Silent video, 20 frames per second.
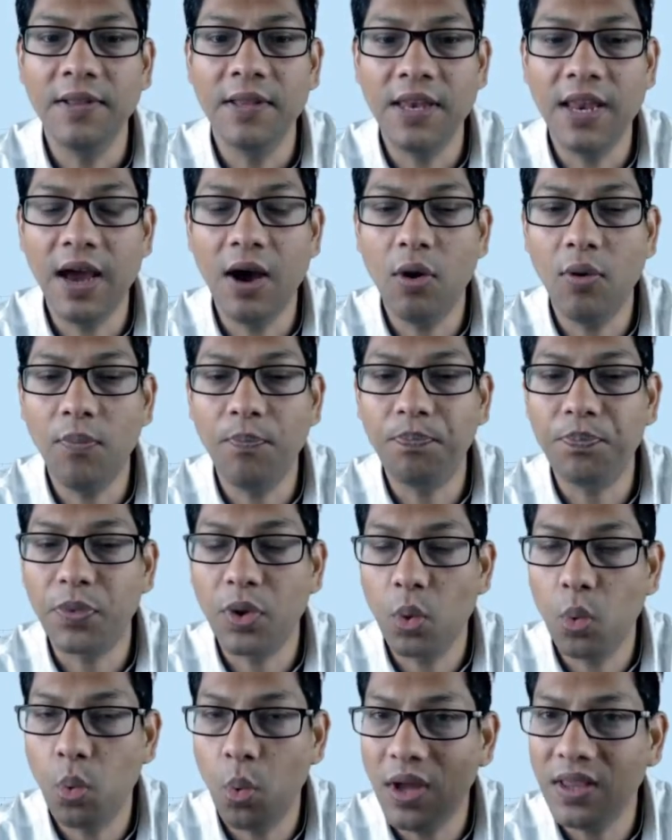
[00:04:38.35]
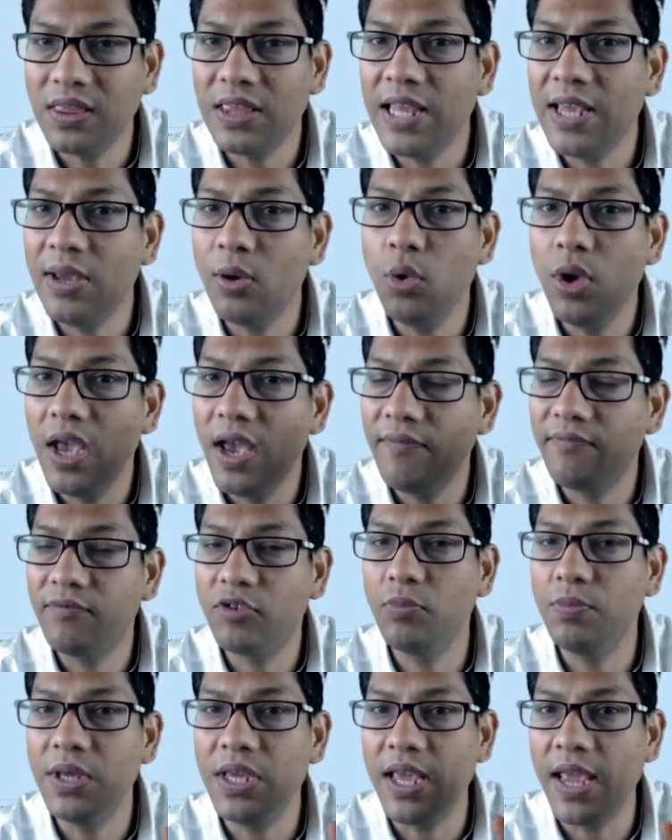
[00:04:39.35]
Now one thing we have
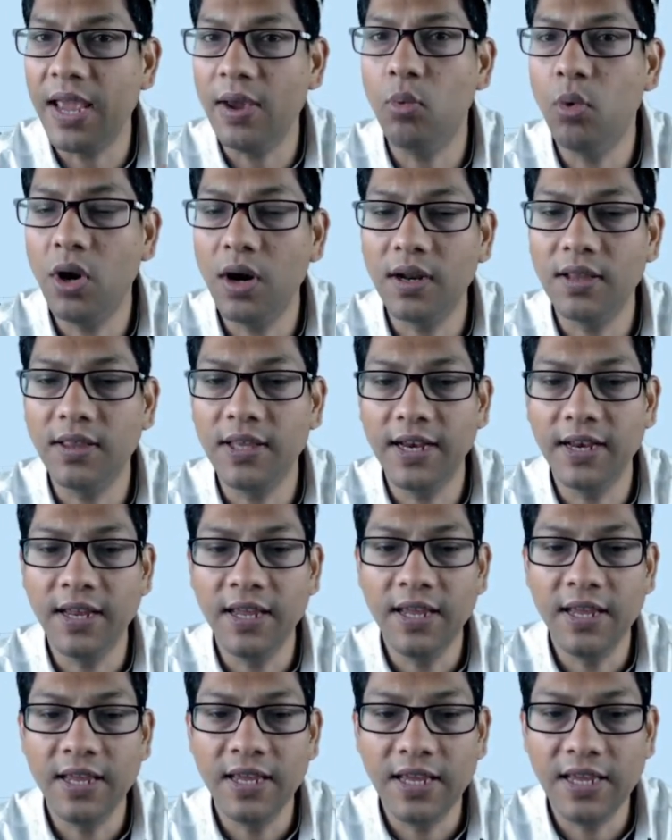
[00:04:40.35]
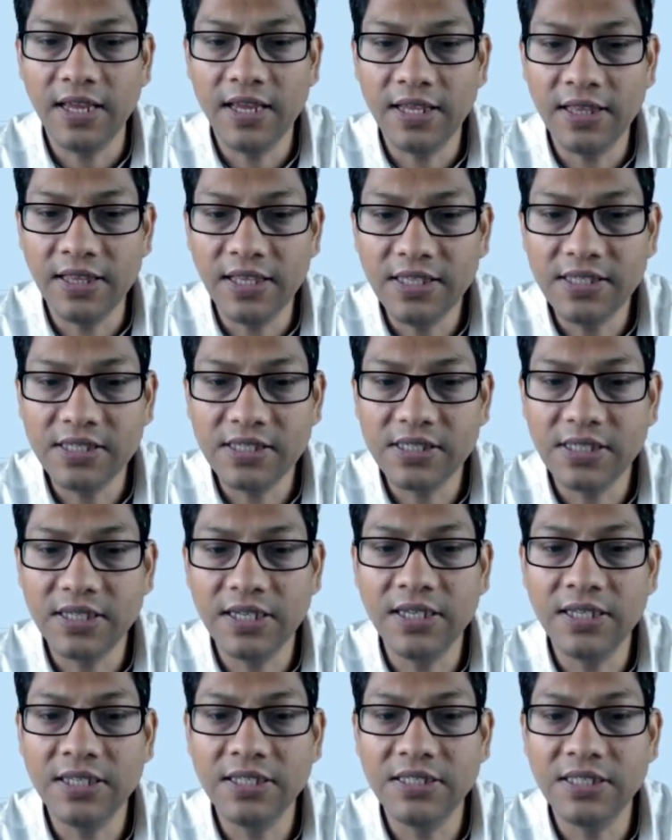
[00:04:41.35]
to be aware, that this
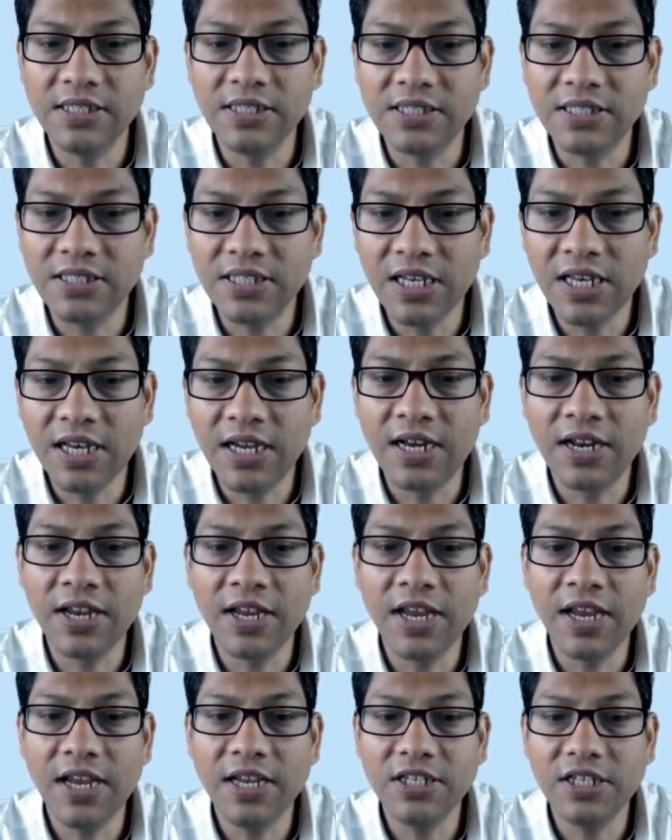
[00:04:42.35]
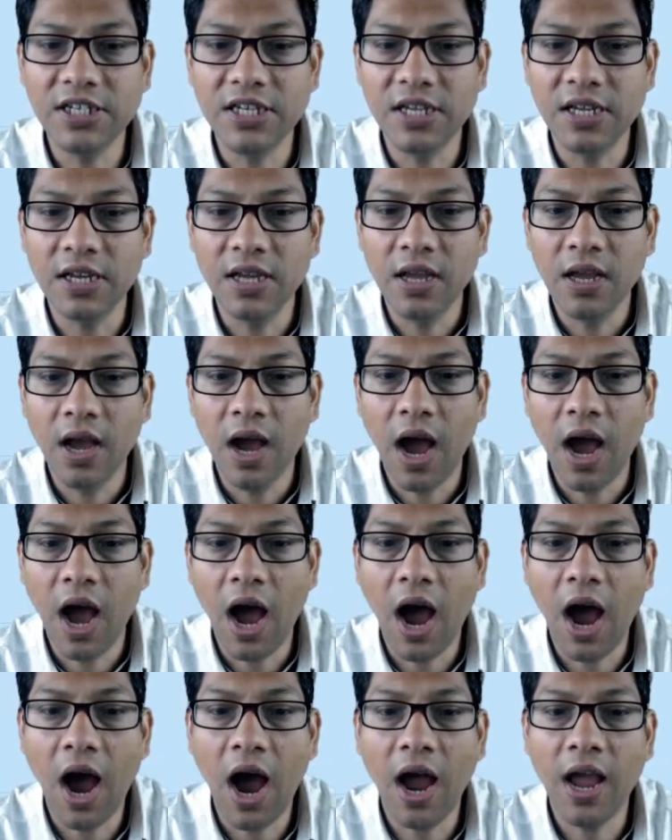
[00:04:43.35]
is still creating
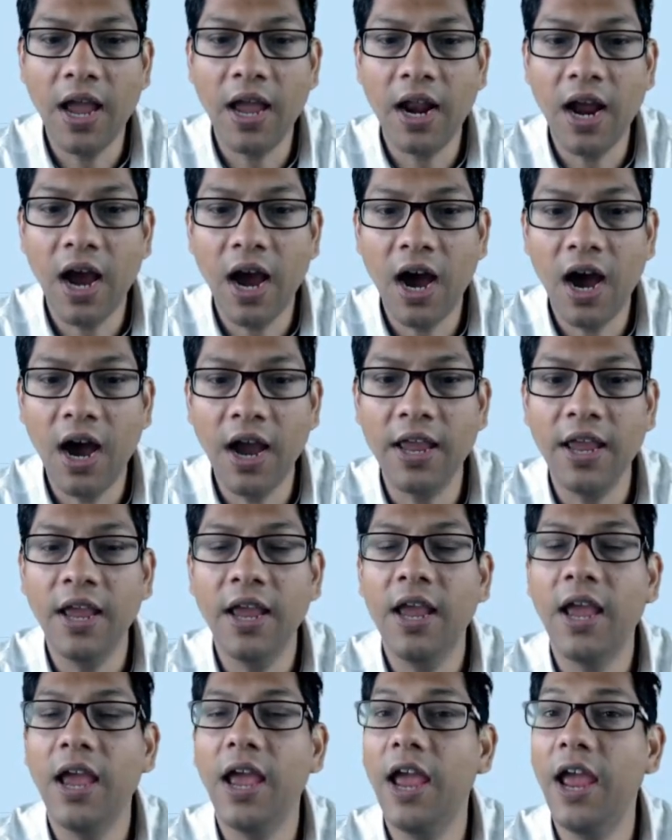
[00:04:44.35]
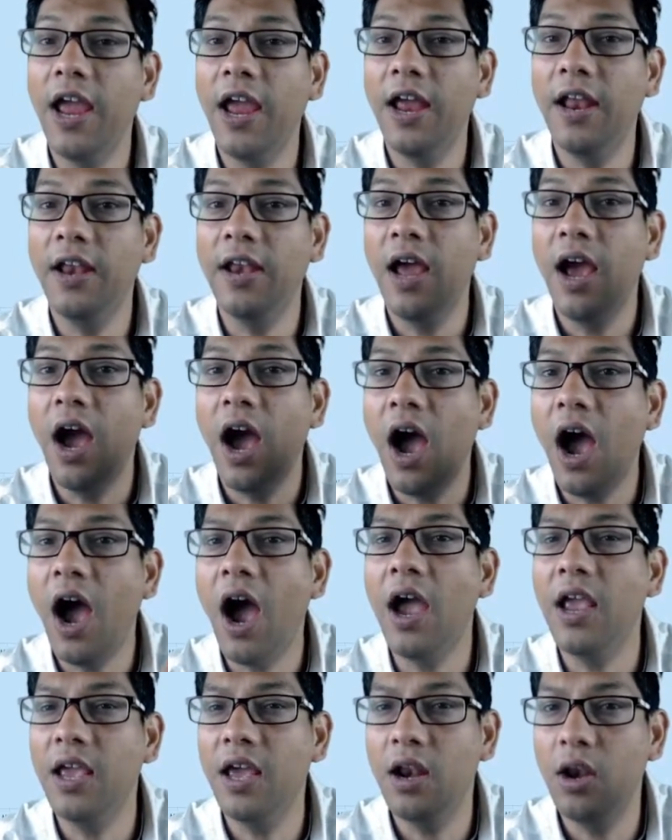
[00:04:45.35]
higher high and
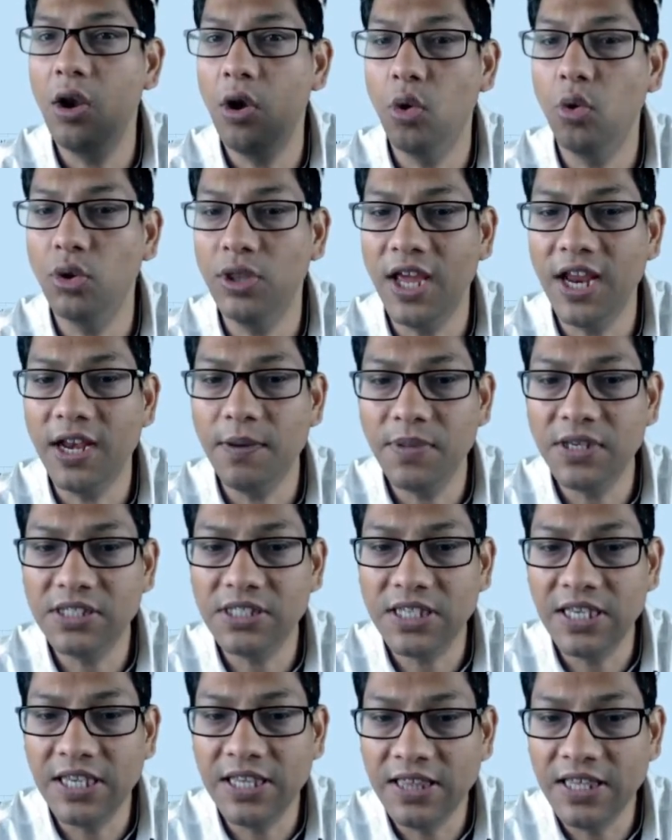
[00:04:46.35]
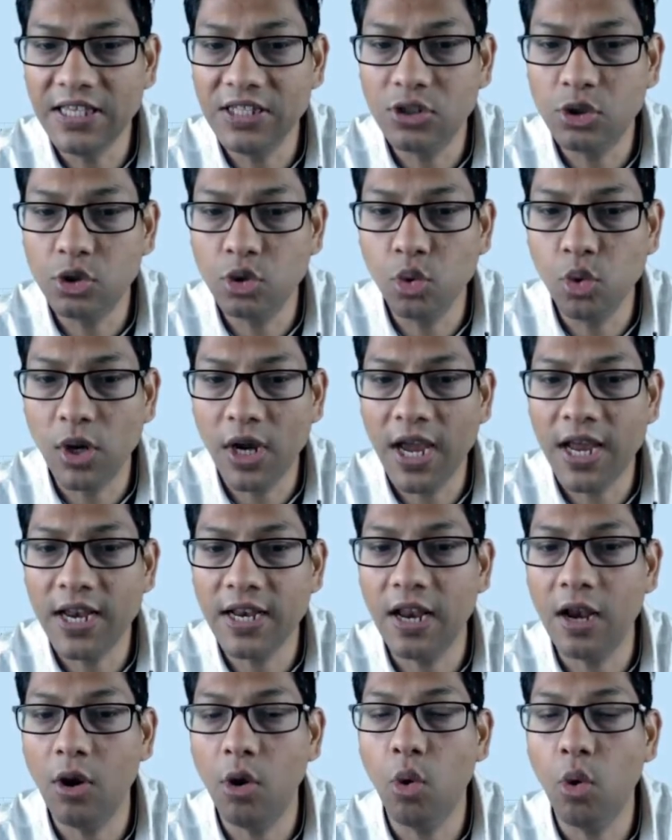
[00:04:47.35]
higher low. That means in these two
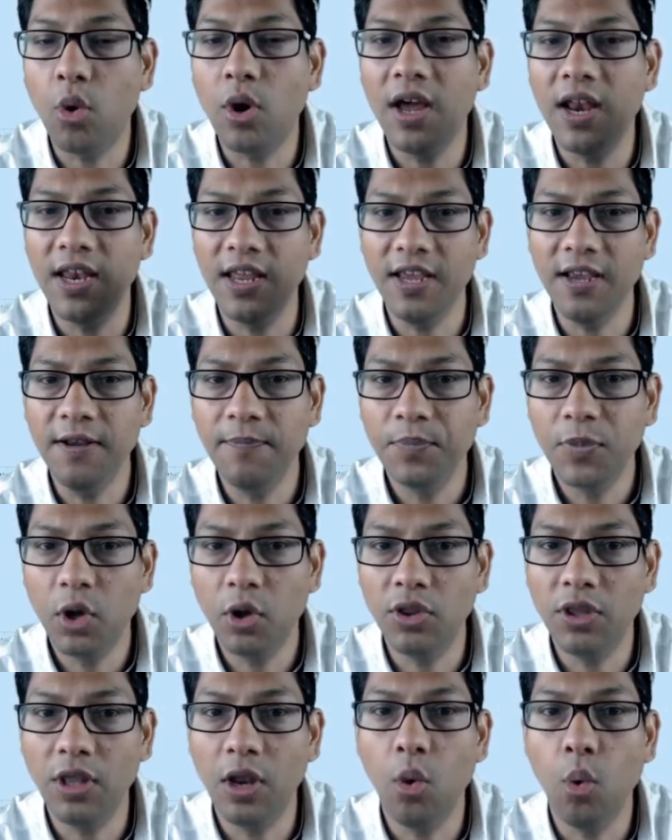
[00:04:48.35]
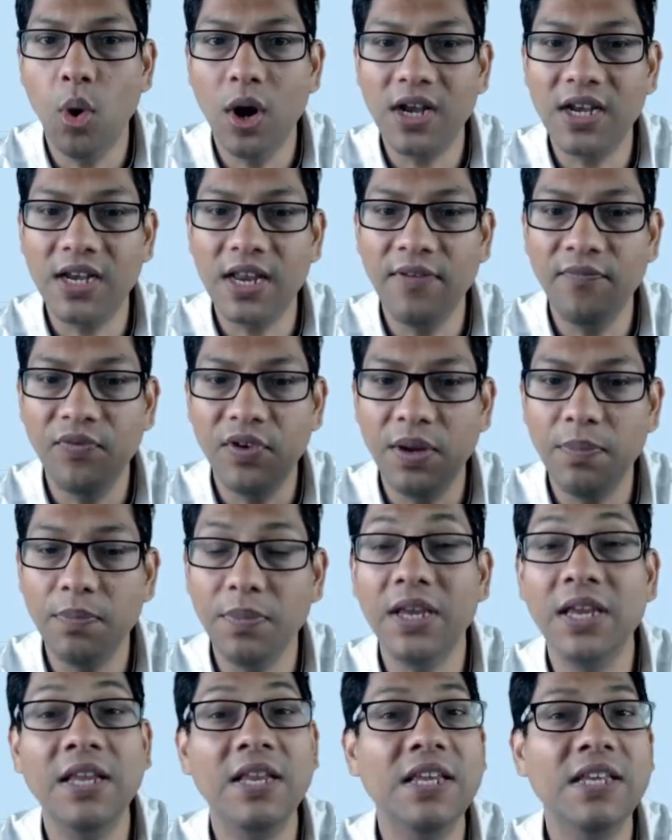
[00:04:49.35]
candles locally on the lower time frame,
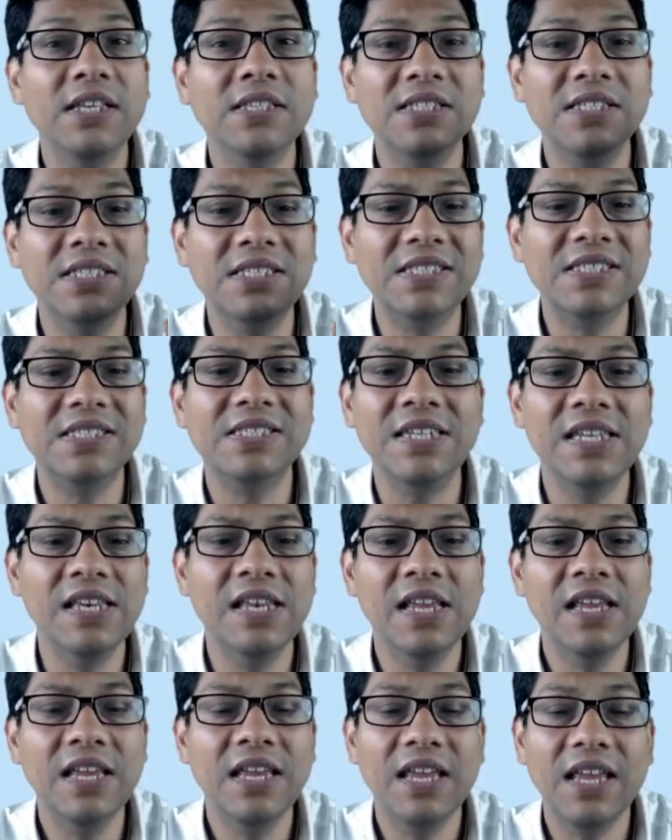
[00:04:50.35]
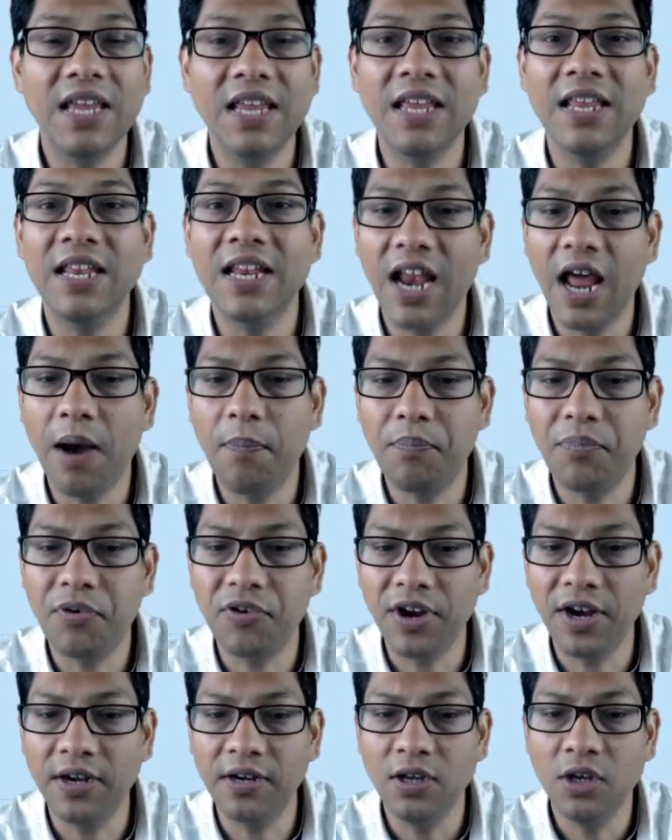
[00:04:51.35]
it is still in an
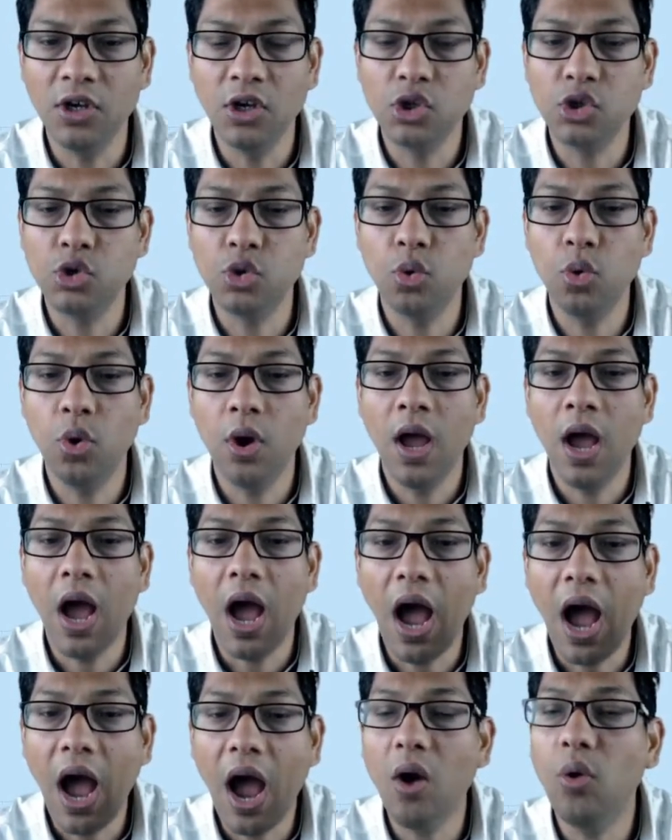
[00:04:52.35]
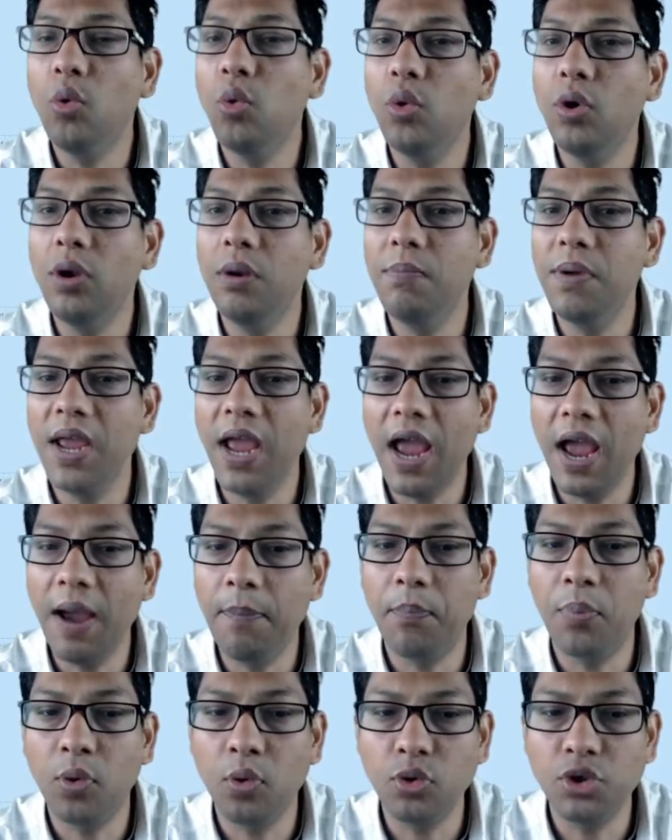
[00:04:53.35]
uptrend. So how we'll be
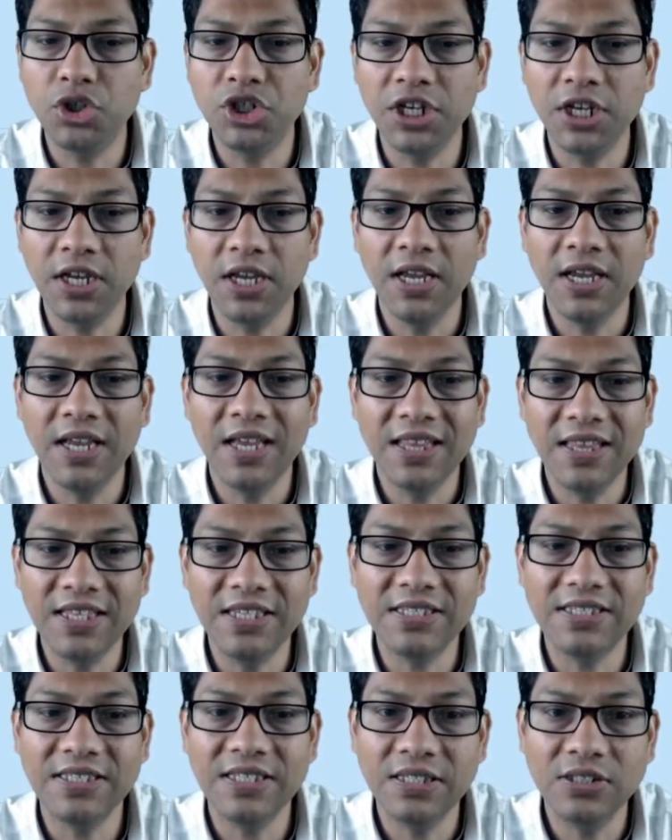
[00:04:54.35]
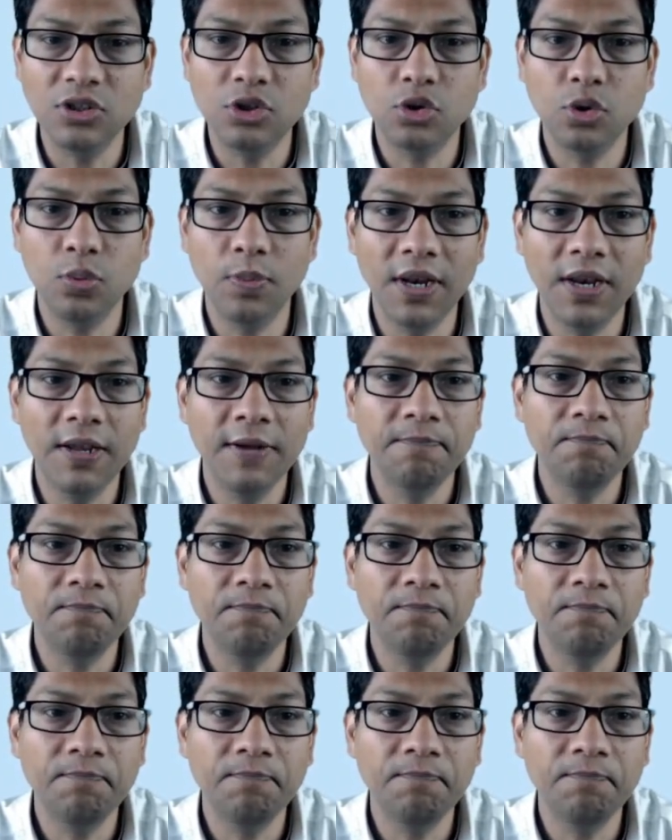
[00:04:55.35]
approaching this instrument?